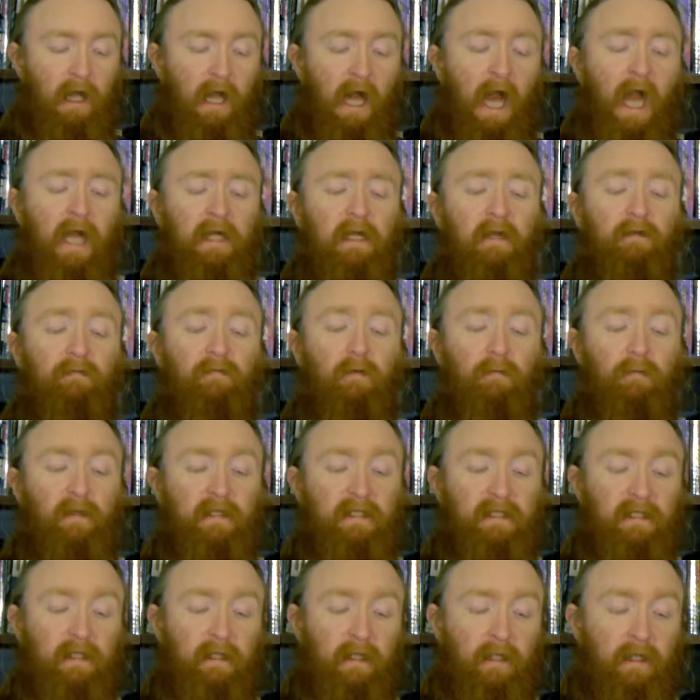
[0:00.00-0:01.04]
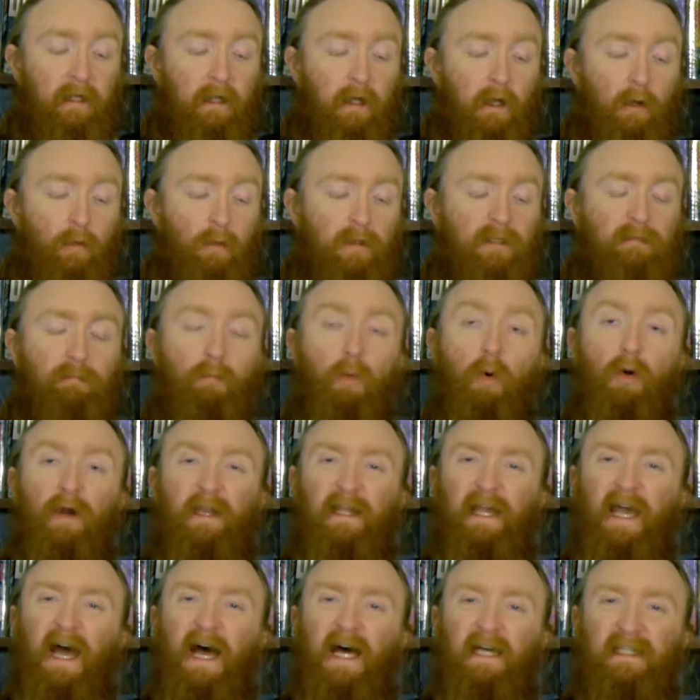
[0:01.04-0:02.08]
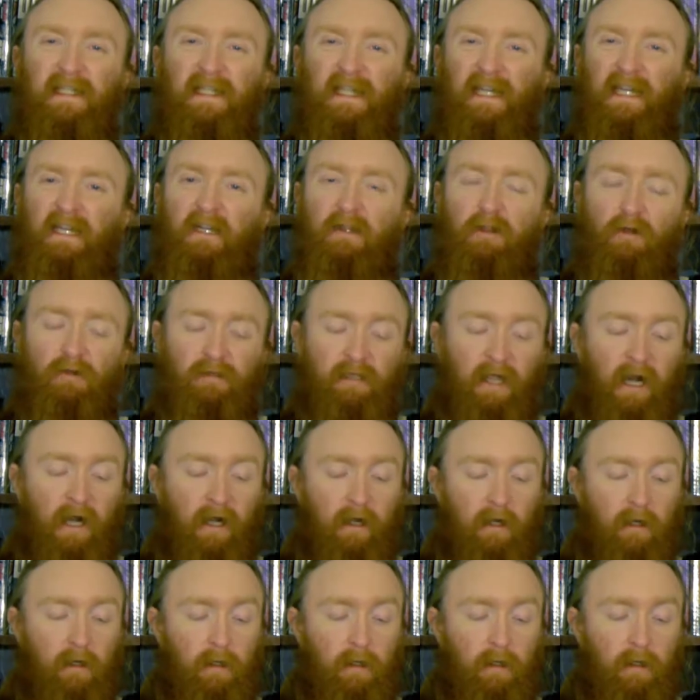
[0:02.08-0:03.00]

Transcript: Hanging from the ceiling was more ghastly clutter.